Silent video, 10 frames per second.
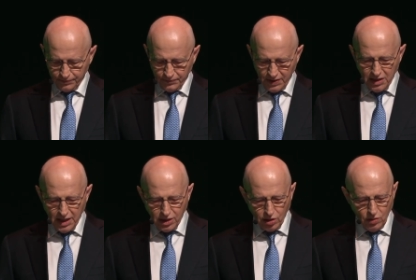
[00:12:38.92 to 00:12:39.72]
In
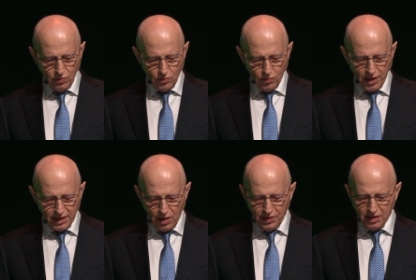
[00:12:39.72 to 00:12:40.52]
NATO, we are
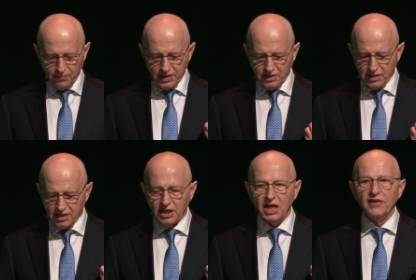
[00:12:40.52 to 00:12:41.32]
now in the business
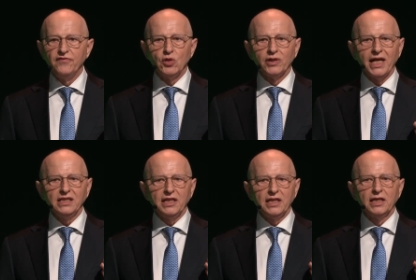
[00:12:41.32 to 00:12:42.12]
of
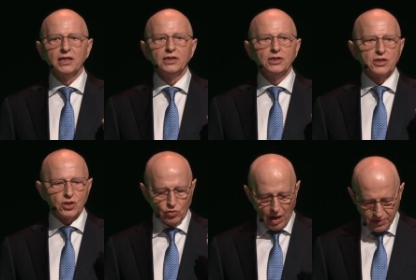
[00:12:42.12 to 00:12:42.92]
uniting
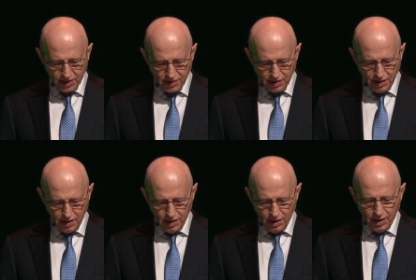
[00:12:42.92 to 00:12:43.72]
disruptors
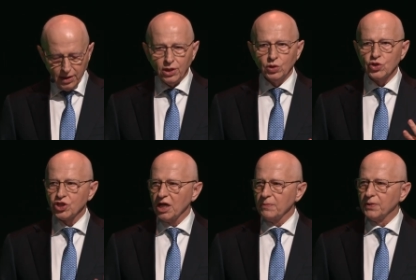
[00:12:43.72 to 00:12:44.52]
to
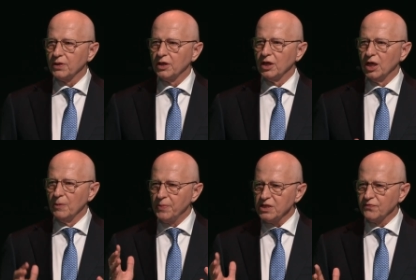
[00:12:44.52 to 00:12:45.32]
shape a
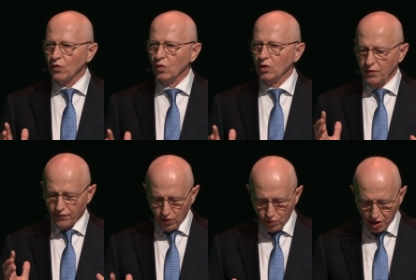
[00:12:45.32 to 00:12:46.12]
peaceful
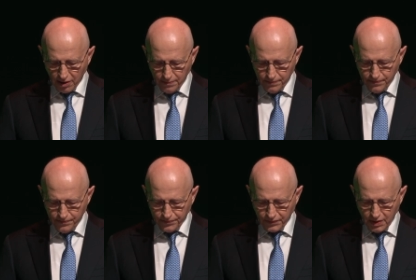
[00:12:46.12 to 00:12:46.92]
future.
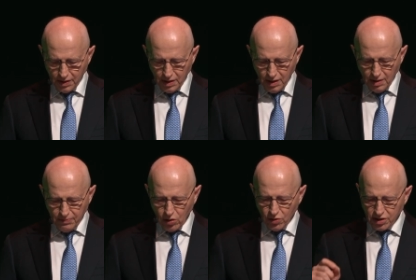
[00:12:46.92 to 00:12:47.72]

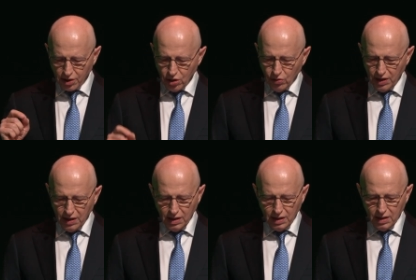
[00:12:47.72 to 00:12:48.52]
Because
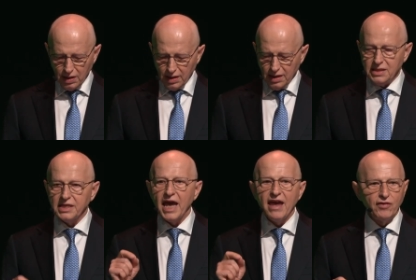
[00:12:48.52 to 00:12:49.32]
security is
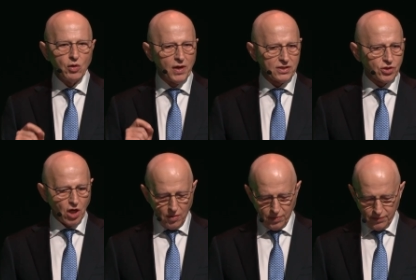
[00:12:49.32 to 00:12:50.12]
everyone's
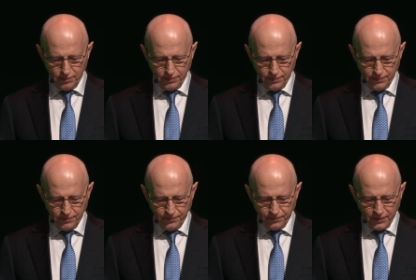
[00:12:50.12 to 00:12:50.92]
job,
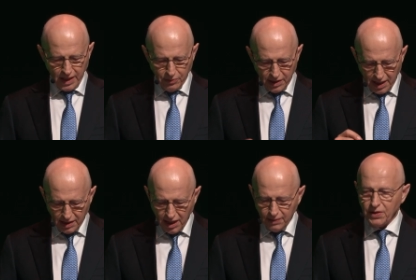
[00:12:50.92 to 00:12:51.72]
and we can
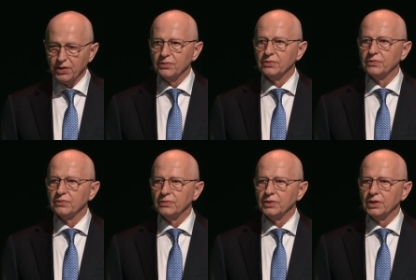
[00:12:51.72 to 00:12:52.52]
help you
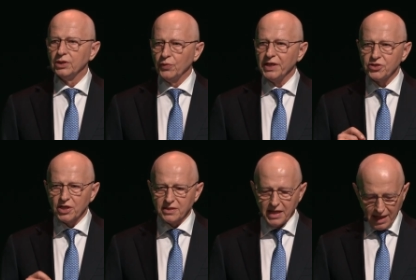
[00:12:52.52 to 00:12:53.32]
doing
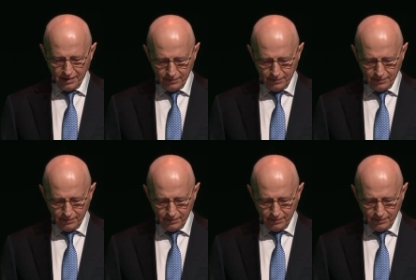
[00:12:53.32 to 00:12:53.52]
just that.